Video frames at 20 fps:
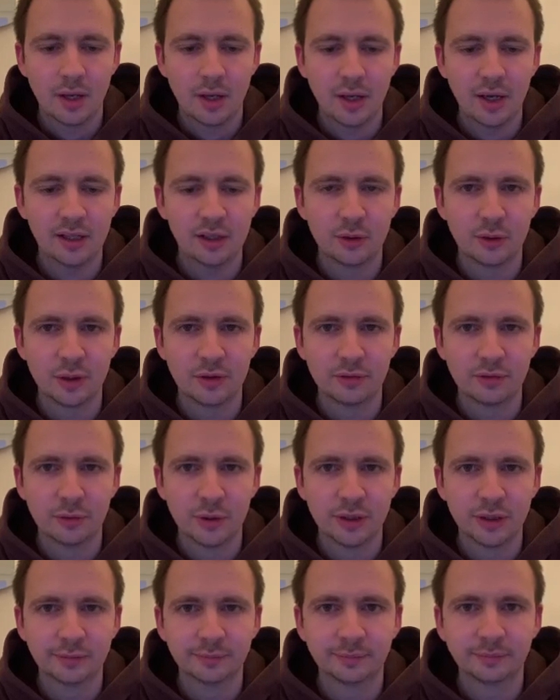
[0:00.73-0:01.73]
Hello
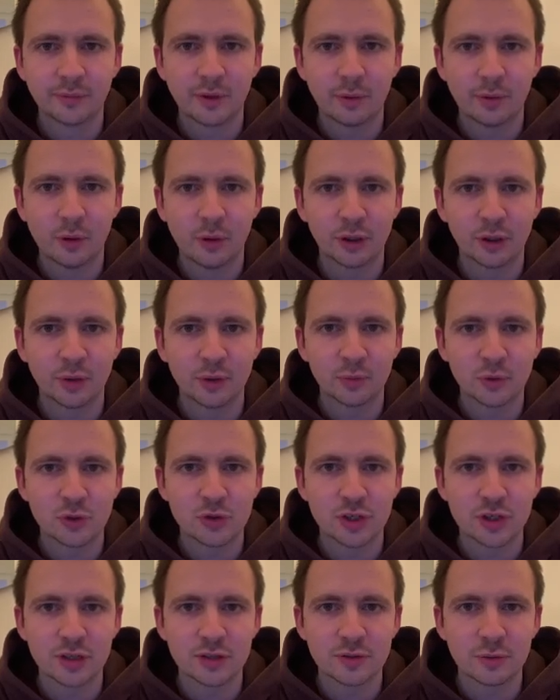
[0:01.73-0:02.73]
everyone, welcome to
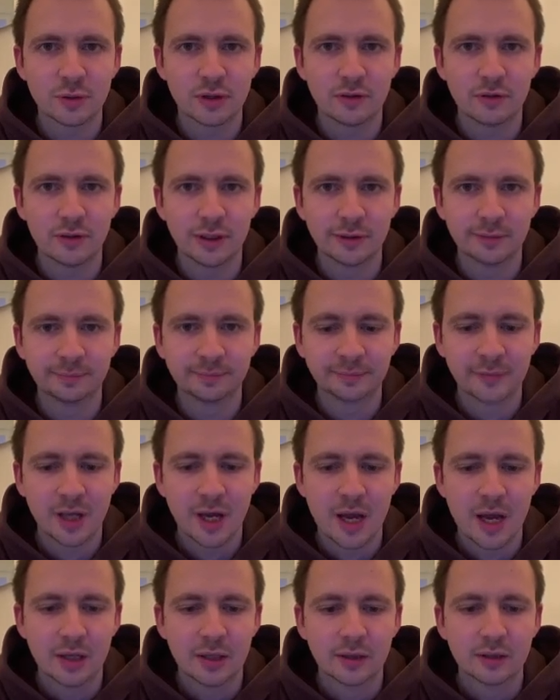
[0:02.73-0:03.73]
Chess with Ivan.
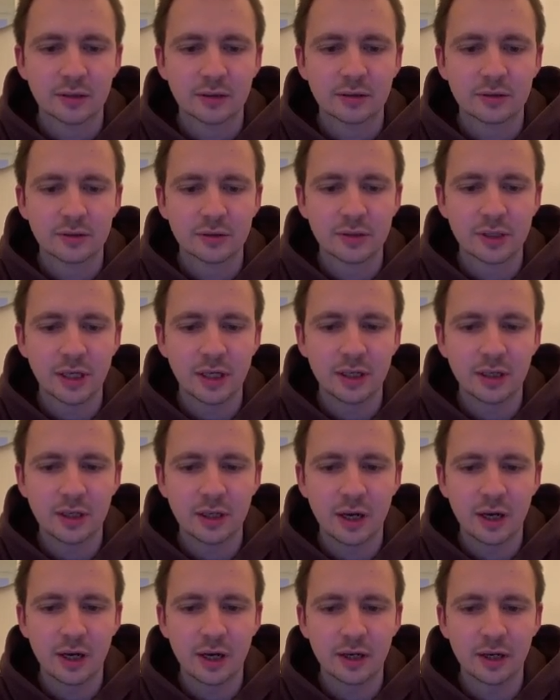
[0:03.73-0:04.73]

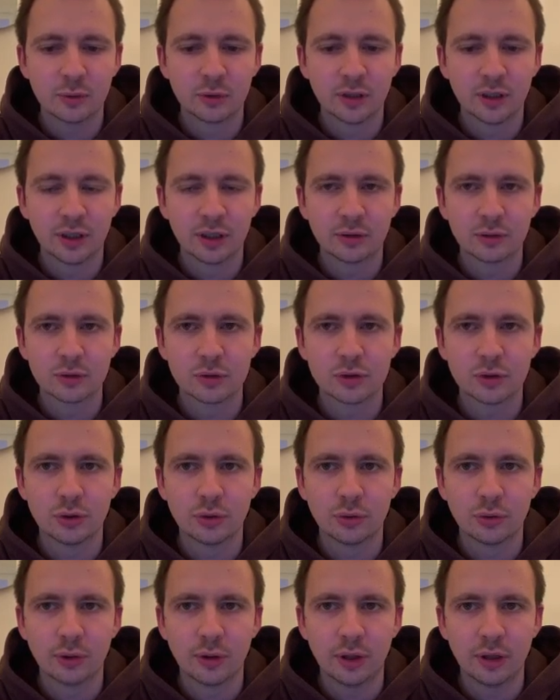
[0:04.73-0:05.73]
Today I would like to
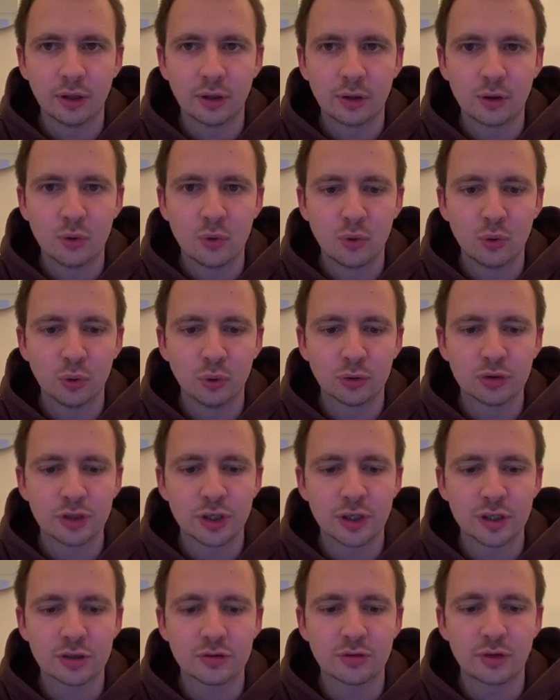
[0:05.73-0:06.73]
show you a cool
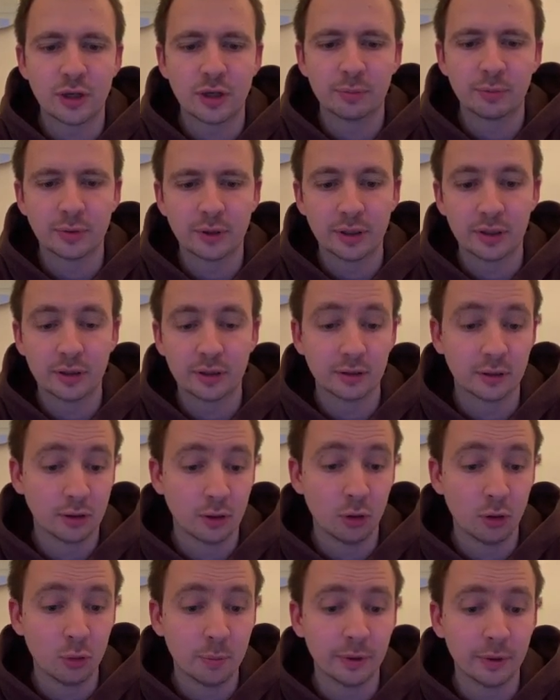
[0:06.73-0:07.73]
chess trap in
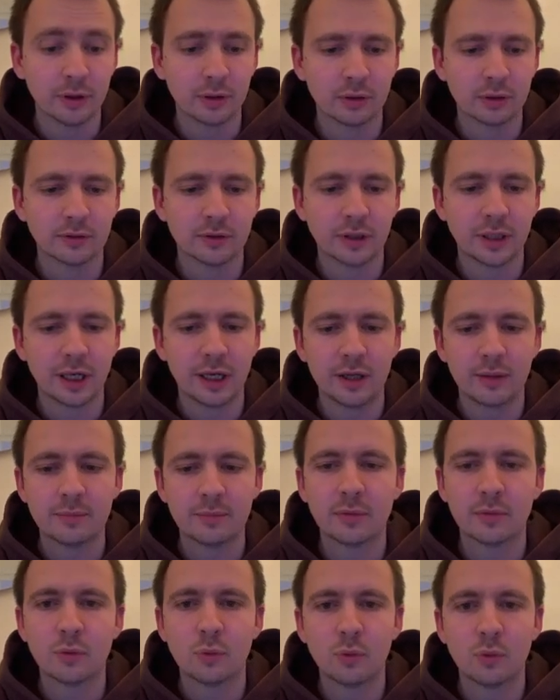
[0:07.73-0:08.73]
the opening of the
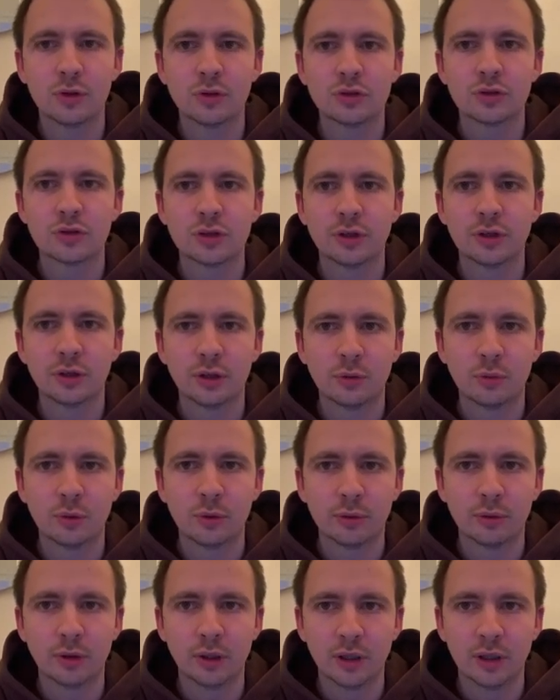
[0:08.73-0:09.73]
game, which
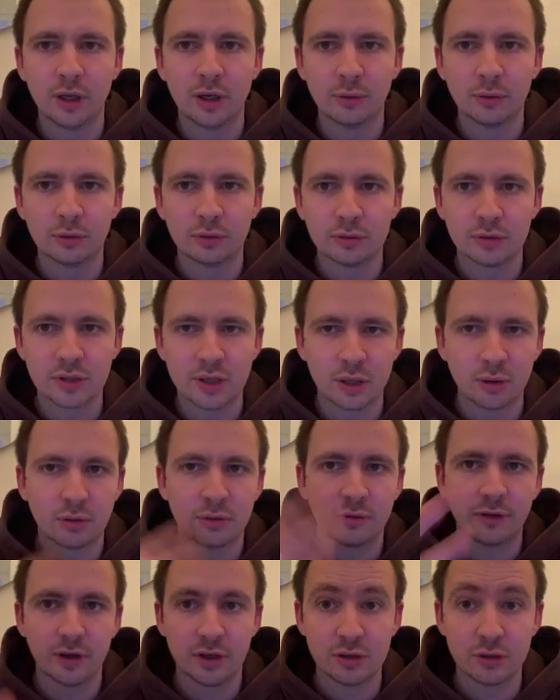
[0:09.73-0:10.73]
will allow you to
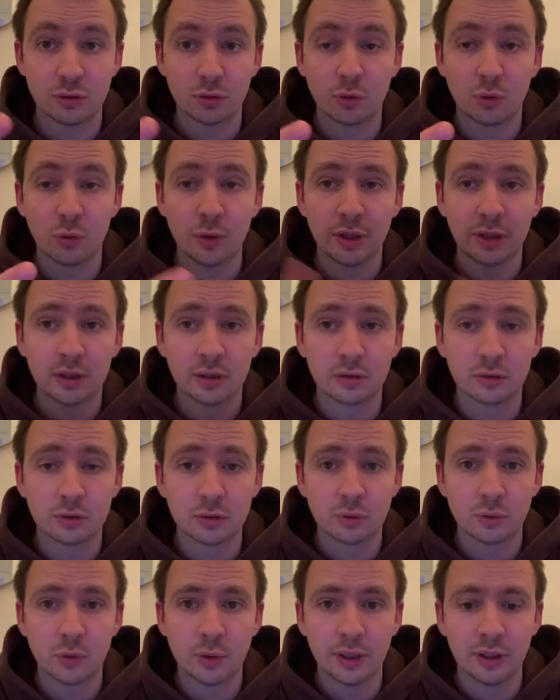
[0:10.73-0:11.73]
sacrifice your queen
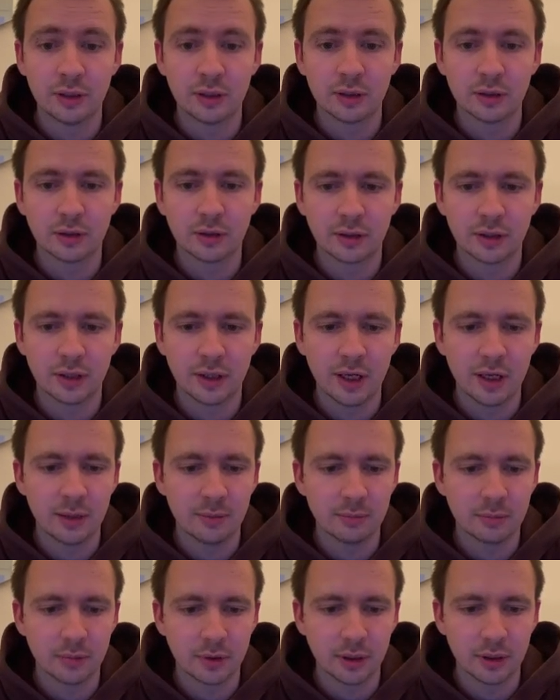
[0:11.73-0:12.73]
to win the
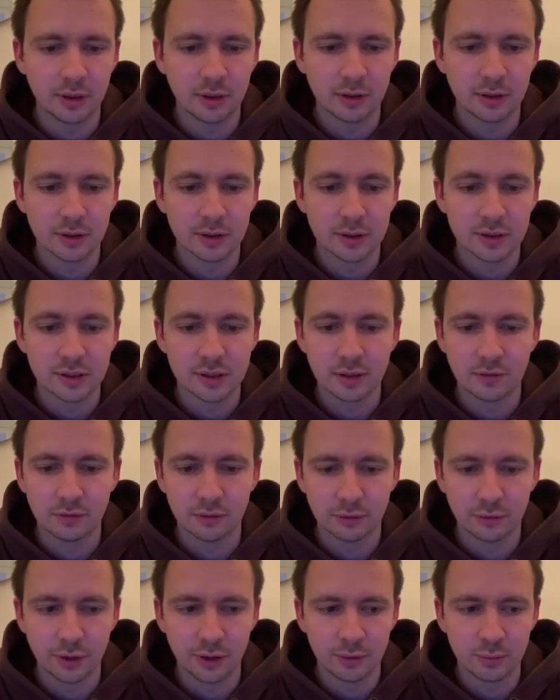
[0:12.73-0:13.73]
game in
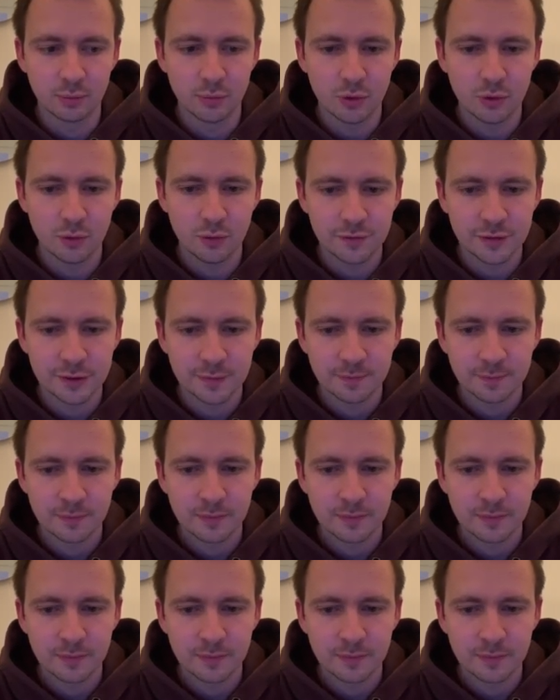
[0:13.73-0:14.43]
7 or 8 moves.